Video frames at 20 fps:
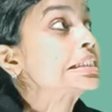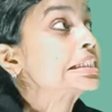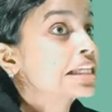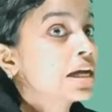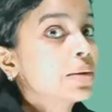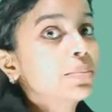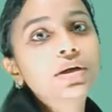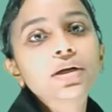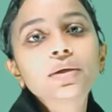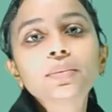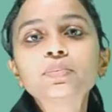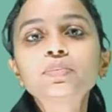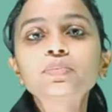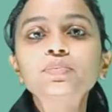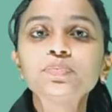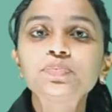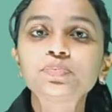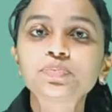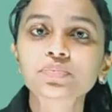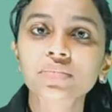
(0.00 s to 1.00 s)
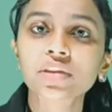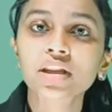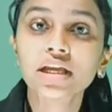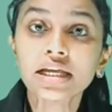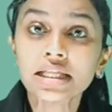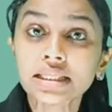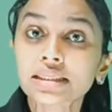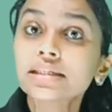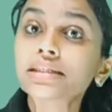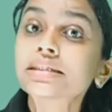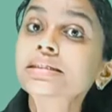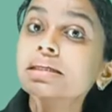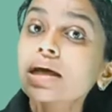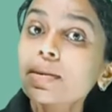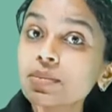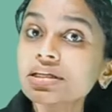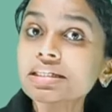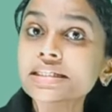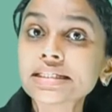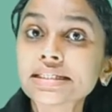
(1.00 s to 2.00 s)
Summer The
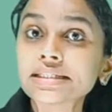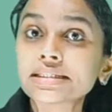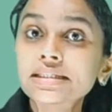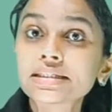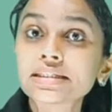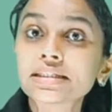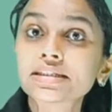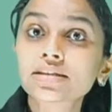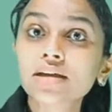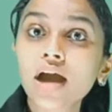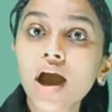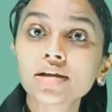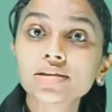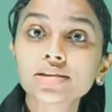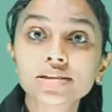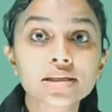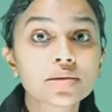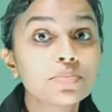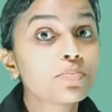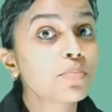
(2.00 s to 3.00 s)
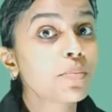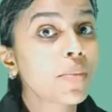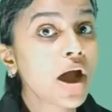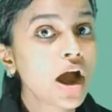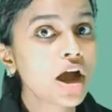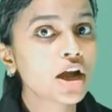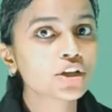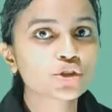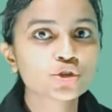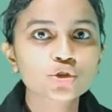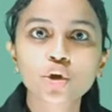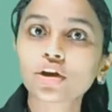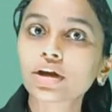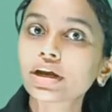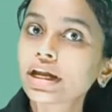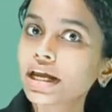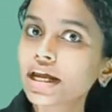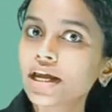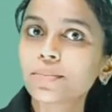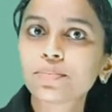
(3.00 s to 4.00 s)
summer season starts in March
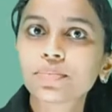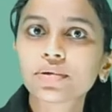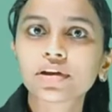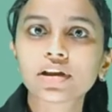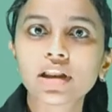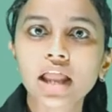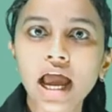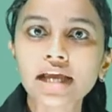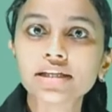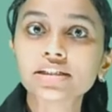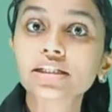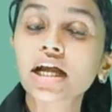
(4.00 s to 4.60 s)
or April